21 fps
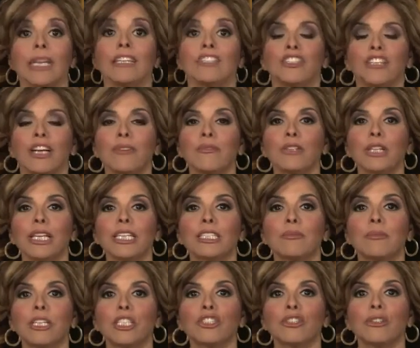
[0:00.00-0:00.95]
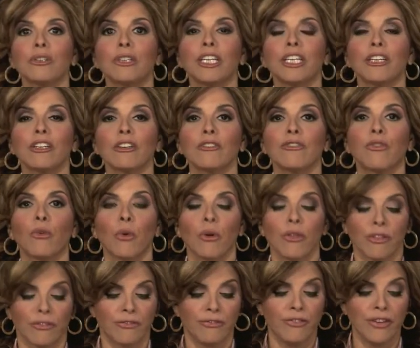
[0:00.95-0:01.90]
Velez-Mitchell here for
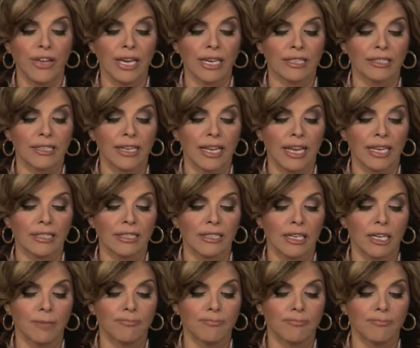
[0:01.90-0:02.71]
The Fix, and